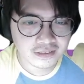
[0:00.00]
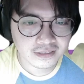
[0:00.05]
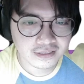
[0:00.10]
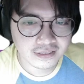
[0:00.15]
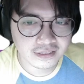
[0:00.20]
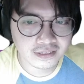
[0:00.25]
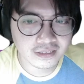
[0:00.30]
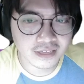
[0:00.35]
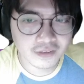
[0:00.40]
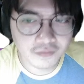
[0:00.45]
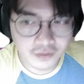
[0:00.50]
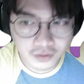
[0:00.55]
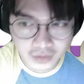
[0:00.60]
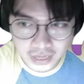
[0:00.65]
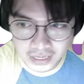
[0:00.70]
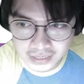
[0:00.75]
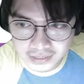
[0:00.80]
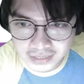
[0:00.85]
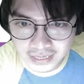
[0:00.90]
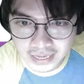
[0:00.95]
I'll give you
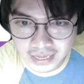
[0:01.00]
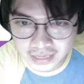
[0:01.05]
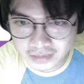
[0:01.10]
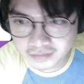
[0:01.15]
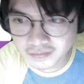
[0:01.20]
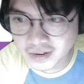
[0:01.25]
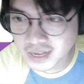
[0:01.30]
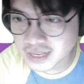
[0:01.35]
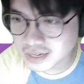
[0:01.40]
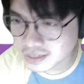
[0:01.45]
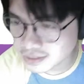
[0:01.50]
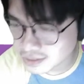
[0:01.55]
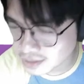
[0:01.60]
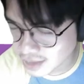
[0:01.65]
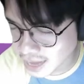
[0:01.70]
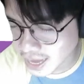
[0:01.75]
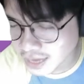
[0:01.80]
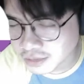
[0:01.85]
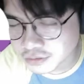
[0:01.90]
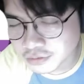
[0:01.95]
guys a hint, right? It
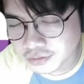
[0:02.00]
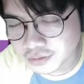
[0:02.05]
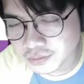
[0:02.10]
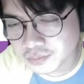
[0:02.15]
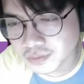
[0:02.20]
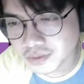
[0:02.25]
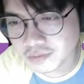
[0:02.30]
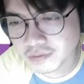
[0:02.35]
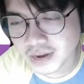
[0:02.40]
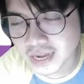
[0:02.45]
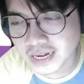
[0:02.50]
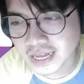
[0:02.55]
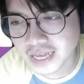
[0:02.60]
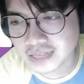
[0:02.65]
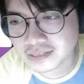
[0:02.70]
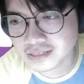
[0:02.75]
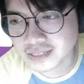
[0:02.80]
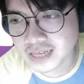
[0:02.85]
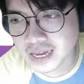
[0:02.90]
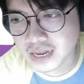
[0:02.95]
has to do with the
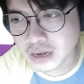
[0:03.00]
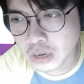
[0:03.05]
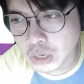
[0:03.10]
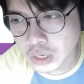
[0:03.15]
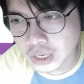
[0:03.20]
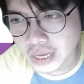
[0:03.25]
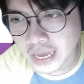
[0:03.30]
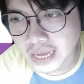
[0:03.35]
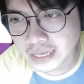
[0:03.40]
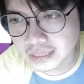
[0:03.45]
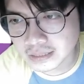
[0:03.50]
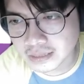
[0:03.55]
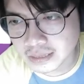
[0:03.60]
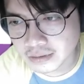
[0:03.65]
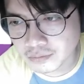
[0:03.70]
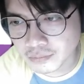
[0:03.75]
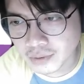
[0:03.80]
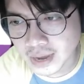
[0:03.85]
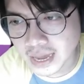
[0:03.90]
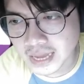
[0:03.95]
right-hand side. Look at the
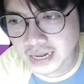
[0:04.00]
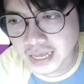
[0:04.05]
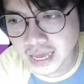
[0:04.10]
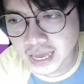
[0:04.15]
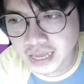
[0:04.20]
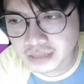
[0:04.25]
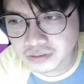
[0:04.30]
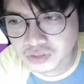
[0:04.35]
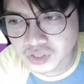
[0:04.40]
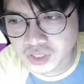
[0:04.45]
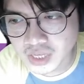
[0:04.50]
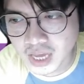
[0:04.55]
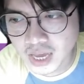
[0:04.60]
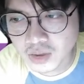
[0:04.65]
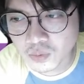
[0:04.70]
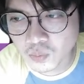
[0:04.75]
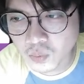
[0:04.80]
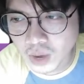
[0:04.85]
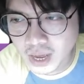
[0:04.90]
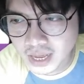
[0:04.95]
right-hand
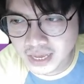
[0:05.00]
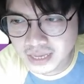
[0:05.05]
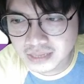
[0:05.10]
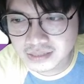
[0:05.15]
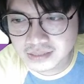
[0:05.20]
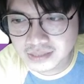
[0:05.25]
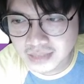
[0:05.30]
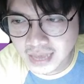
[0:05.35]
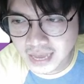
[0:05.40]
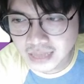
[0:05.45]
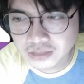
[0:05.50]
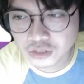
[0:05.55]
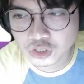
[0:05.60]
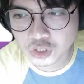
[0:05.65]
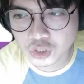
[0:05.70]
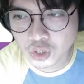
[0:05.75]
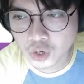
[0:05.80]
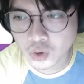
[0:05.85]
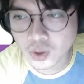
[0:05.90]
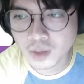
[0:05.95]
side. Why is that
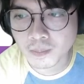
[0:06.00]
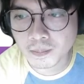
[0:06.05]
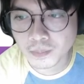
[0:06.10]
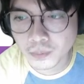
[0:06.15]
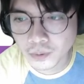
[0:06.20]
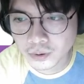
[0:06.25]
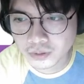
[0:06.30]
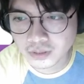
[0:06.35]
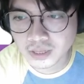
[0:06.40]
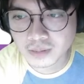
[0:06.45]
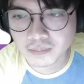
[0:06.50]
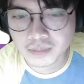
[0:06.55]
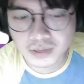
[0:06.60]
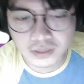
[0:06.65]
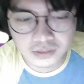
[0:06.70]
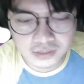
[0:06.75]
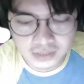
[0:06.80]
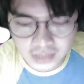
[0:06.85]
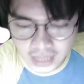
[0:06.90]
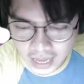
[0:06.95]
so important?
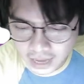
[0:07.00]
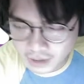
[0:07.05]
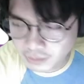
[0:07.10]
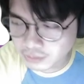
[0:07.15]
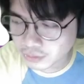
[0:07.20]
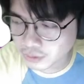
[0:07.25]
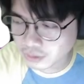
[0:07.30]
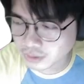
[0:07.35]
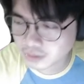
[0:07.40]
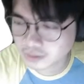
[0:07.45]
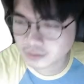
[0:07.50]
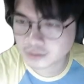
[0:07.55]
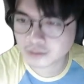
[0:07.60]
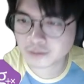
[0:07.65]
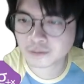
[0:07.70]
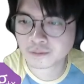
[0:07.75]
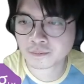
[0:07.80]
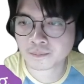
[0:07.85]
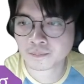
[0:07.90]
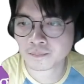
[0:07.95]
Because now, look,
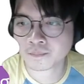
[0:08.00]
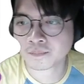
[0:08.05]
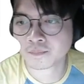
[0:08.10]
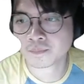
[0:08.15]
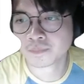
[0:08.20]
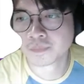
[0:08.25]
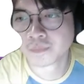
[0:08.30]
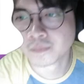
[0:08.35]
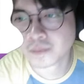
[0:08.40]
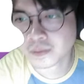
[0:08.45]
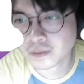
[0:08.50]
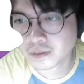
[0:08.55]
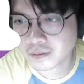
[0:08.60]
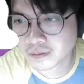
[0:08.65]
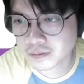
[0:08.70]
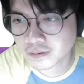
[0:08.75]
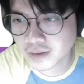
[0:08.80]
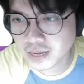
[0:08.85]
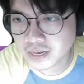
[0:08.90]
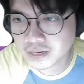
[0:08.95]

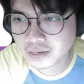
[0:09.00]
right?